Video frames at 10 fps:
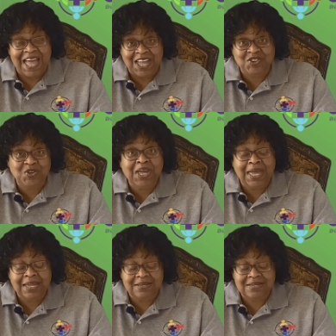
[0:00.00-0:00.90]

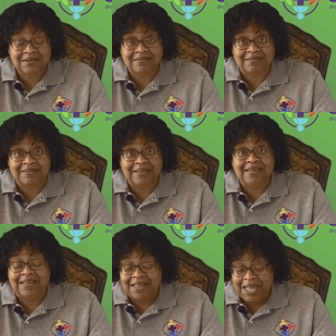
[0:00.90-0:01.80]
educate,
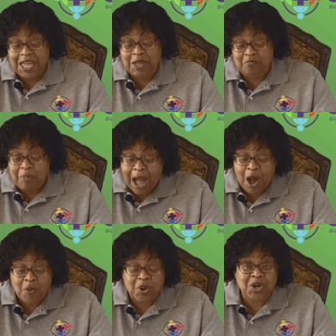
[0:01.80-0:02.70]

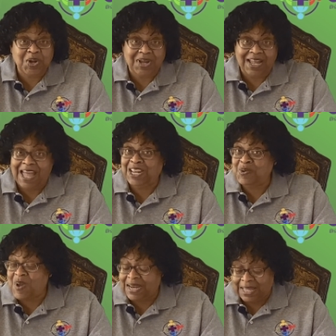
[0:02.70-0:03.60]
empower, and
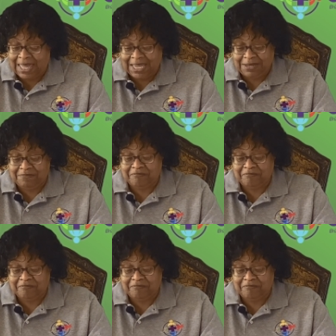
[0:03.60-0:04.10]
eradicate.